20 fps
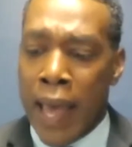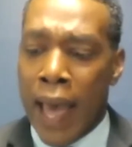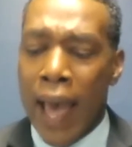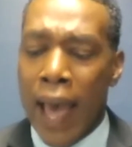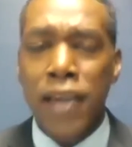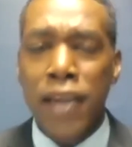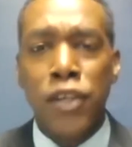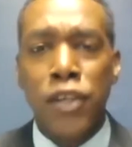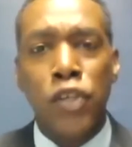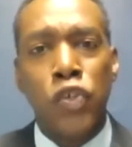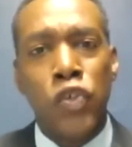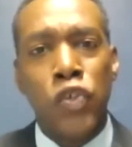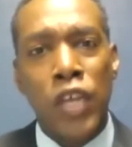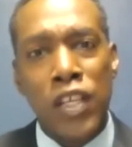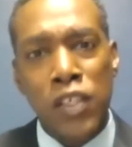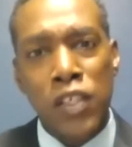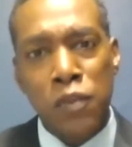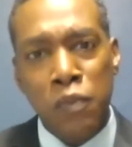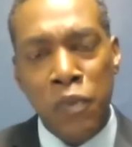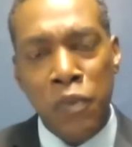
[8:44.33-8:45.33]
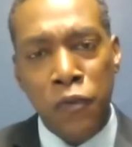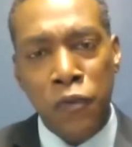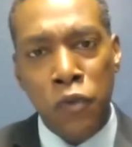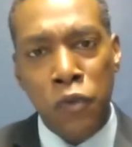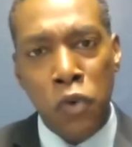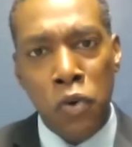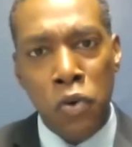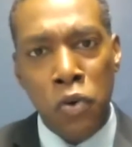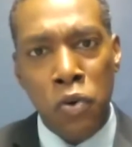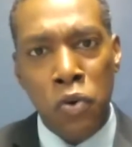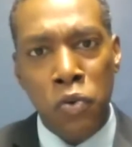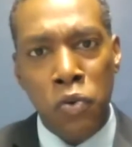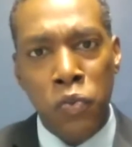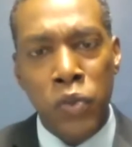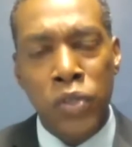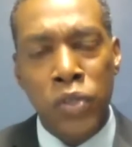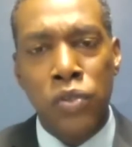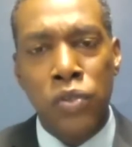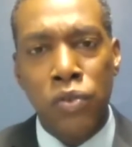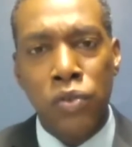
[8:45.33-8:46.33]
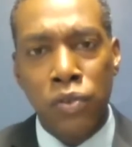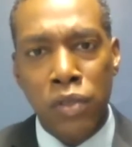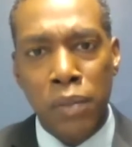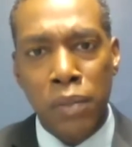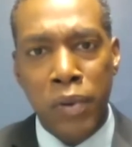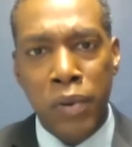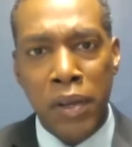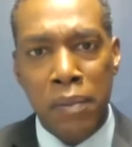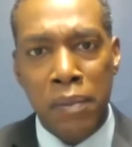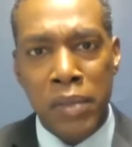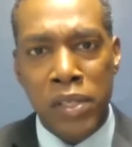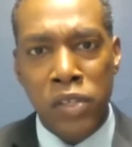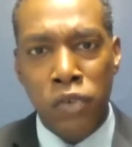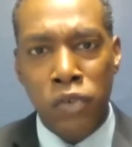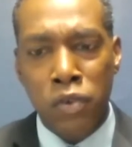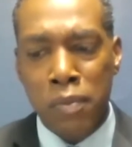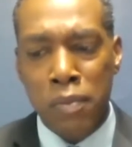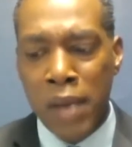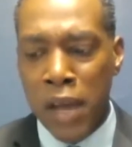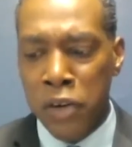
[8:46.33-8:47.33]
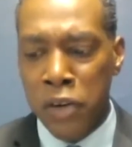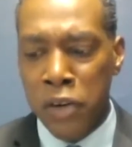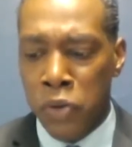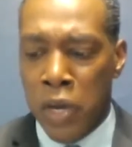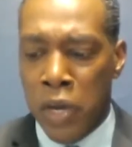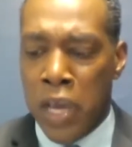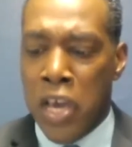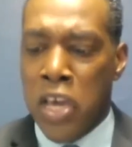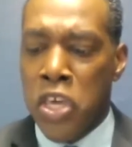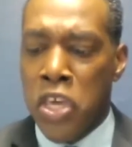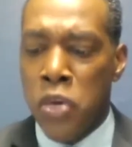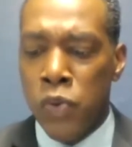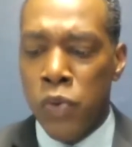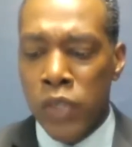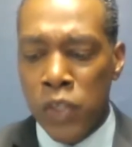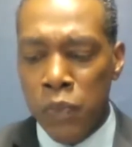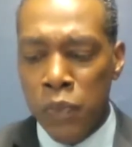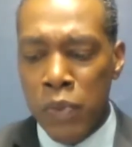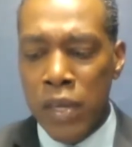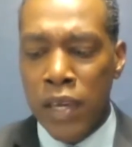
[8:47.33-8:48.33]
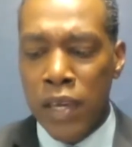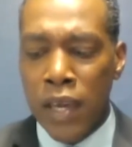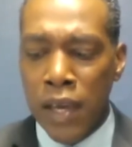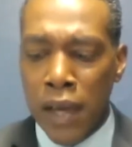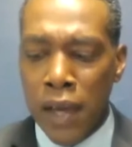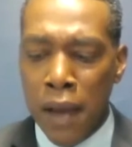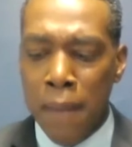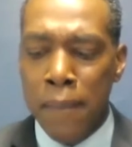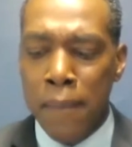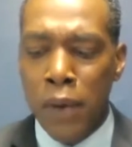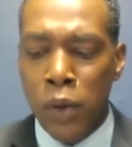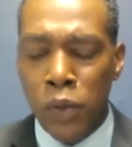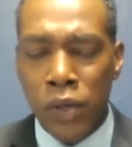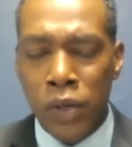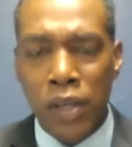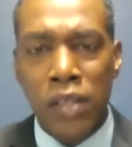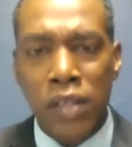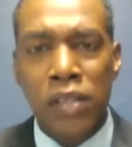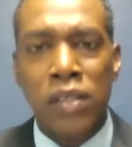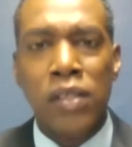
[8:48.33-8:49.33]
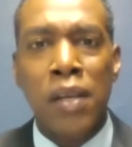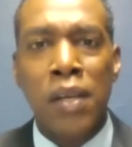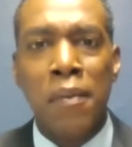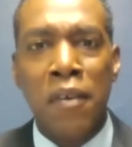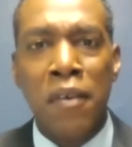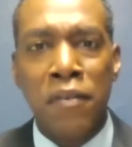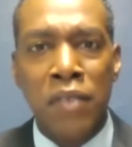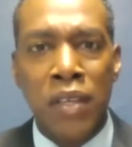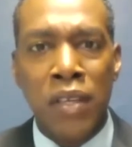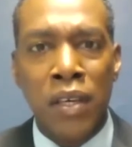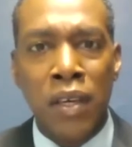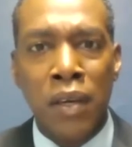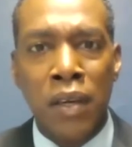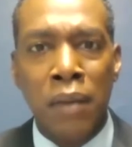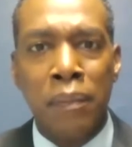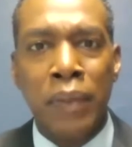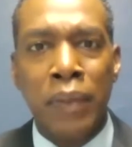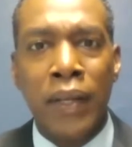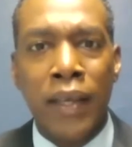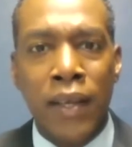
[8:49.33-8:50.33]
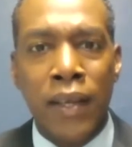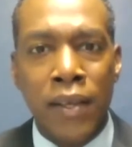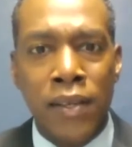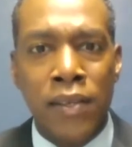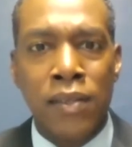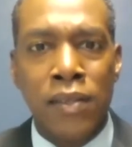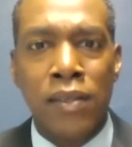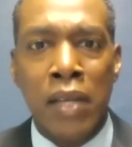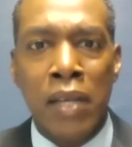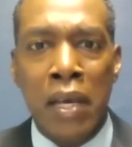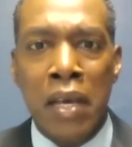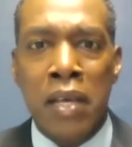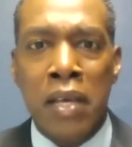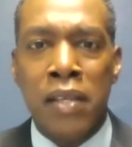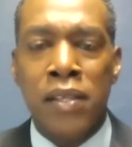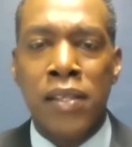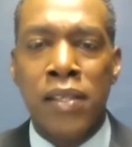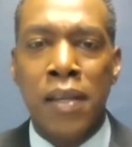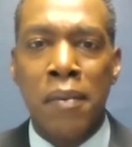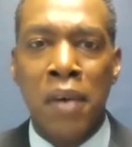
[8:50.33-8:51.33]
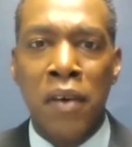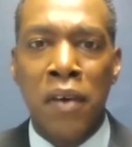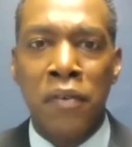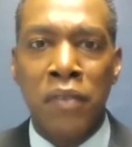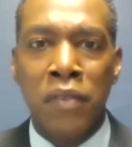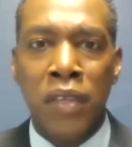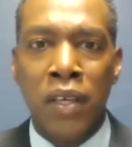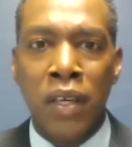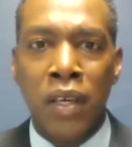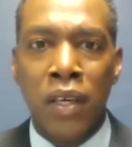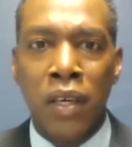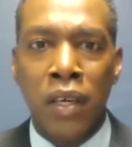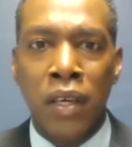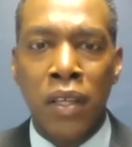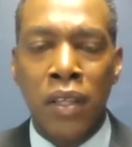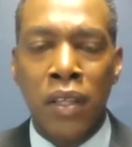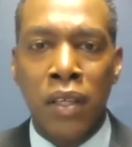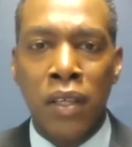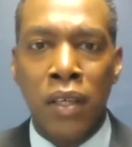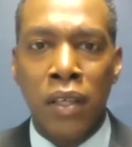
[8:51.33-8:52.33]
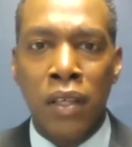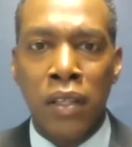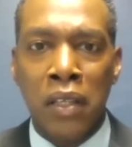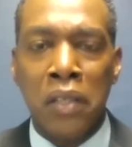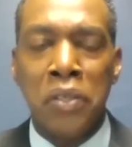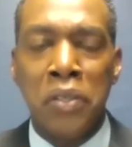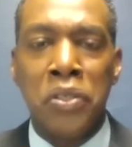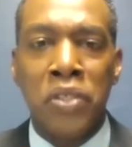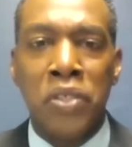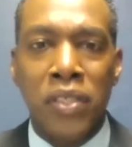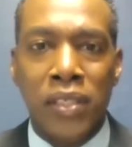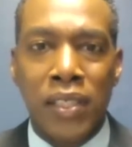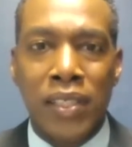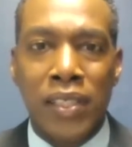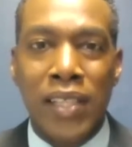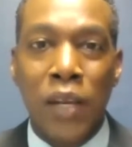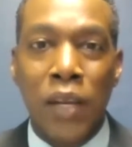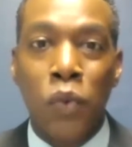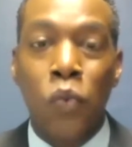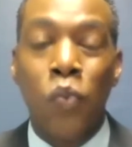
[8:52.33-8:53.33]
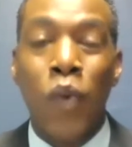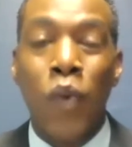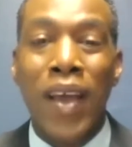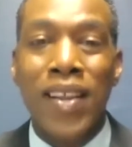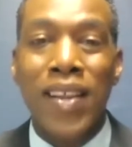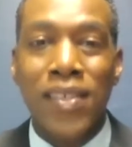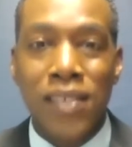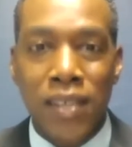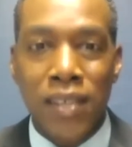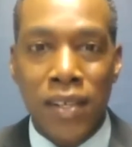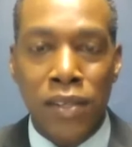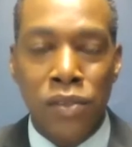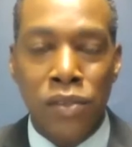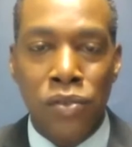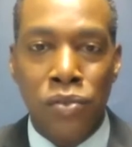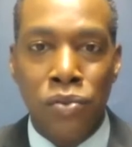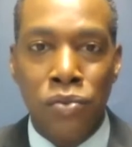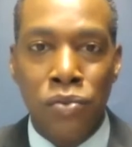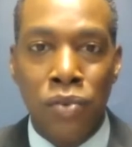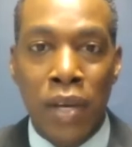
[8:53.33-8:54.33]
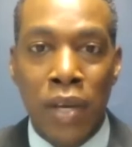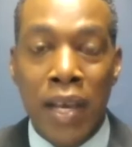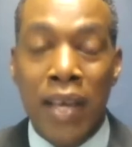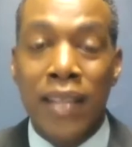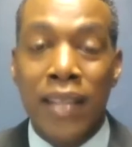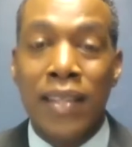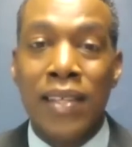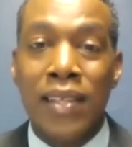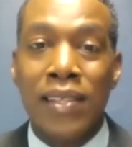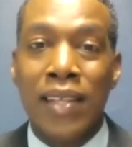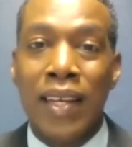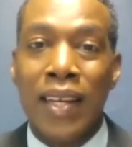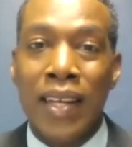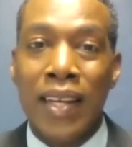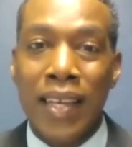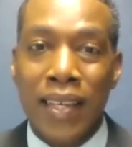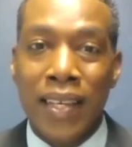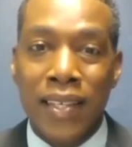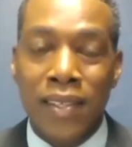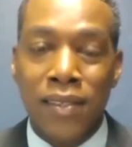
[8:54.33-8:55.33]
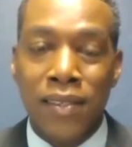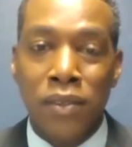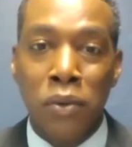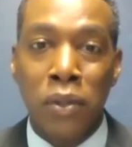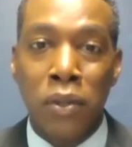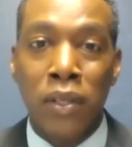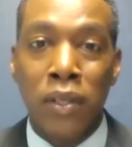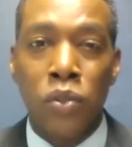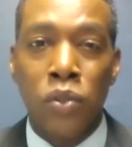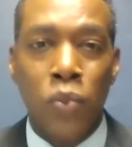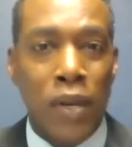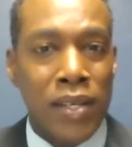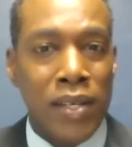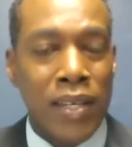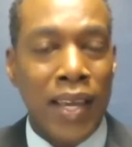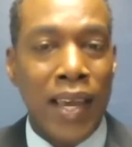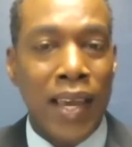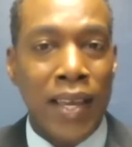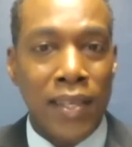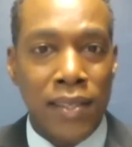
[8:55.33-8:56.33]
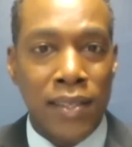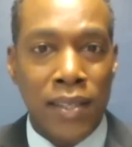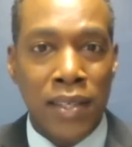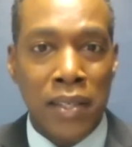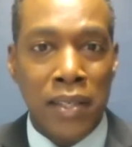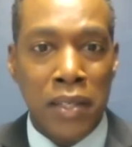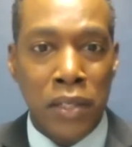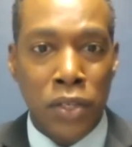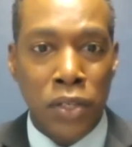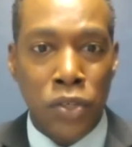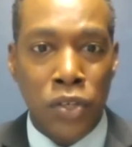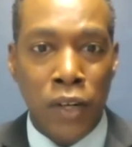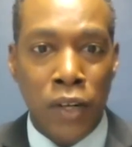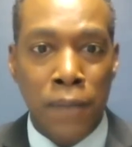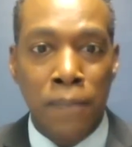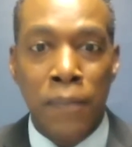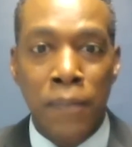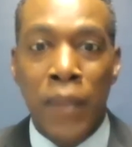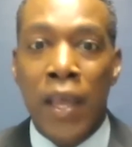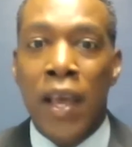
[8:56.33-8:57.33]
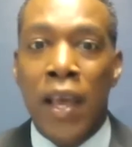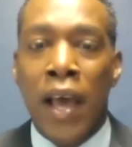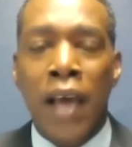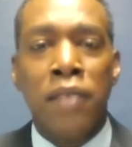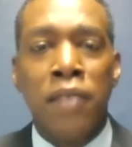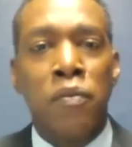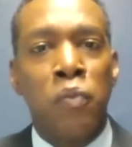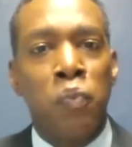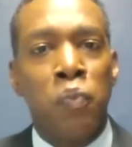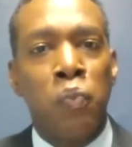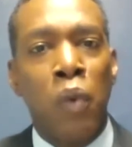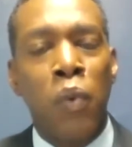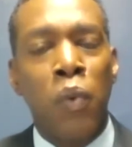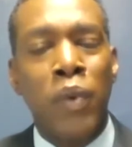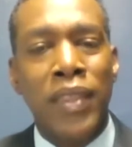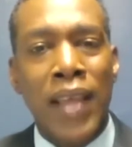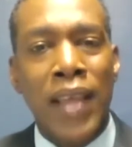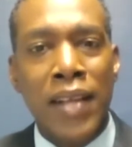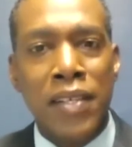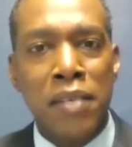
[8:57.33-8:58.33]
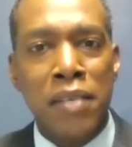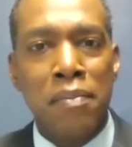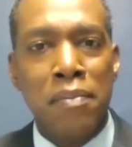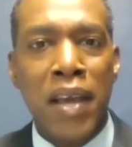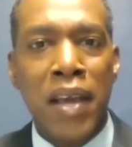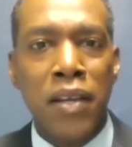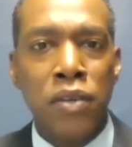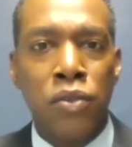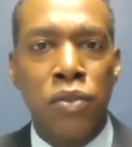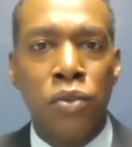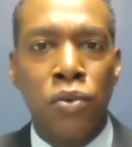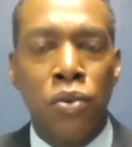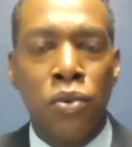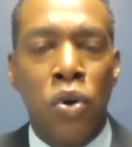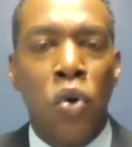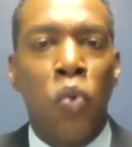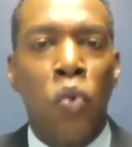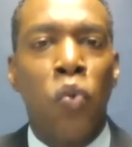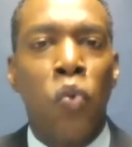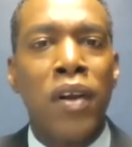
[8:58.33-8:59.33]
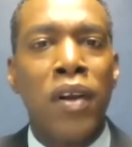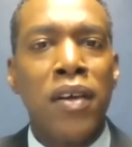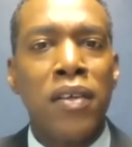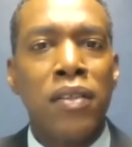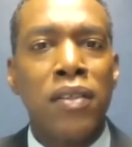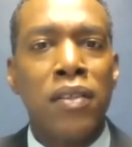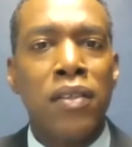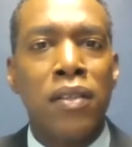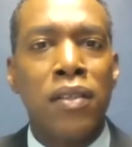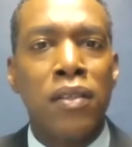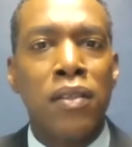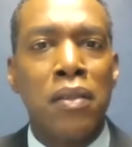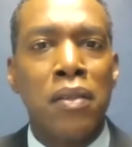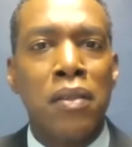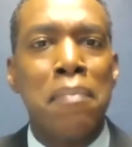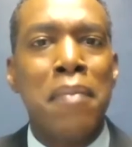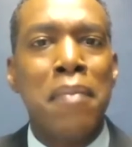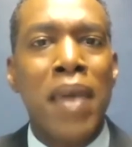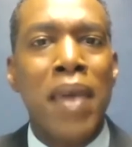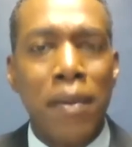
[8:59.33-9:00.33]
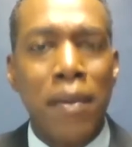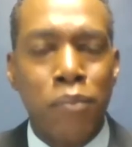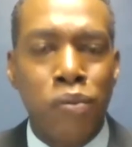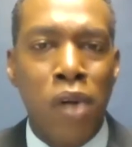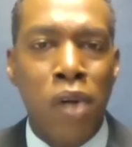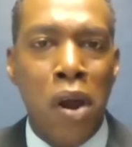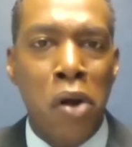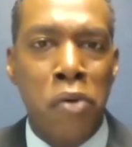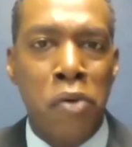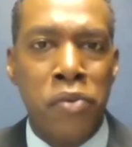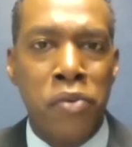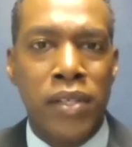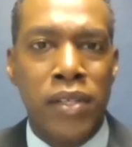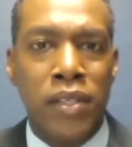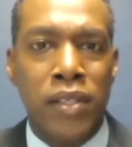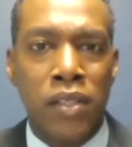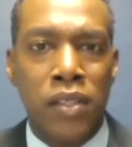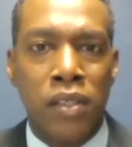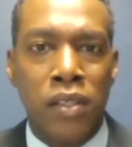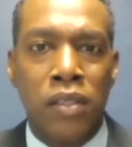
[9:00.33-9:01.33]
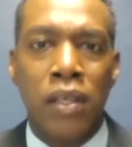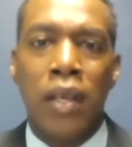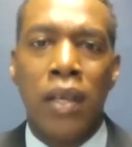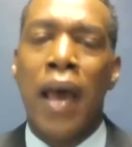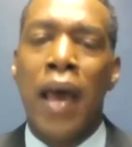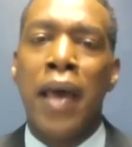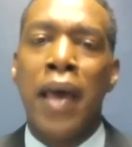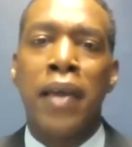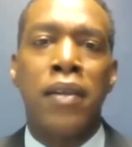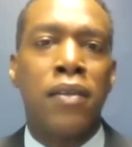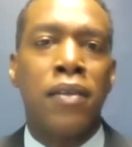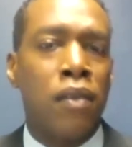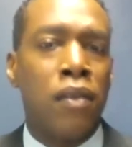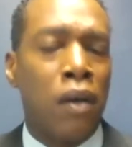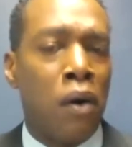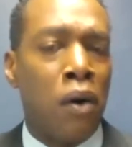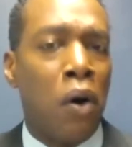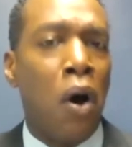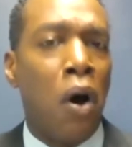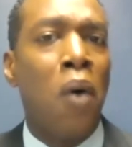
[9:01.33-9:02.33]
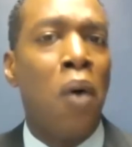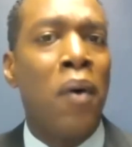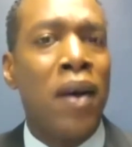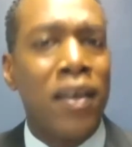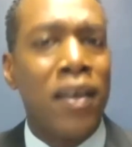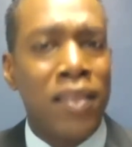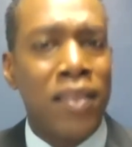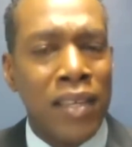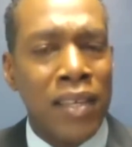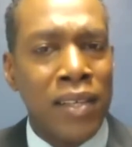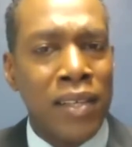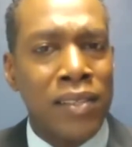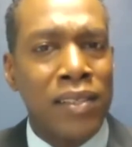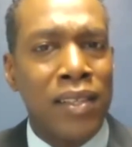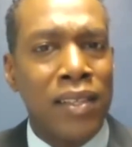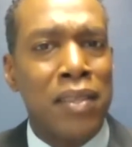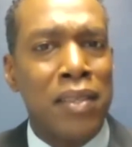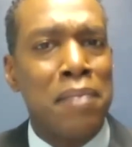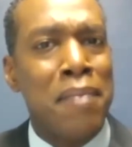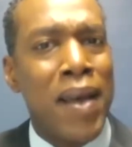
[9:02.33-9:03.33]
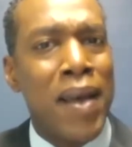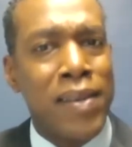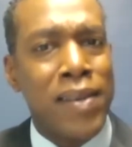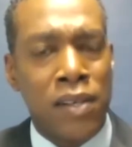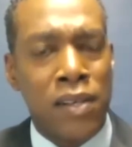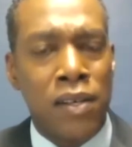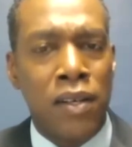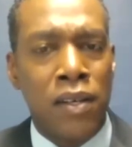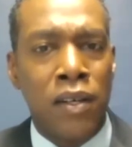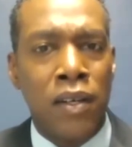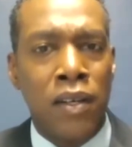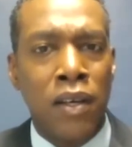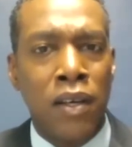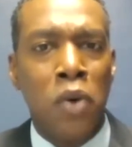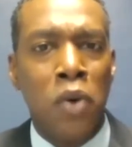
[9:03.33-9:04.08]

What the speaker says: And just before we took the break, Mr. Romano, you were speaking about some of the players, some of the logistics that went into this latest or the 2018 edition. And well, with that in mind, though, what are main priorities and how are things thematically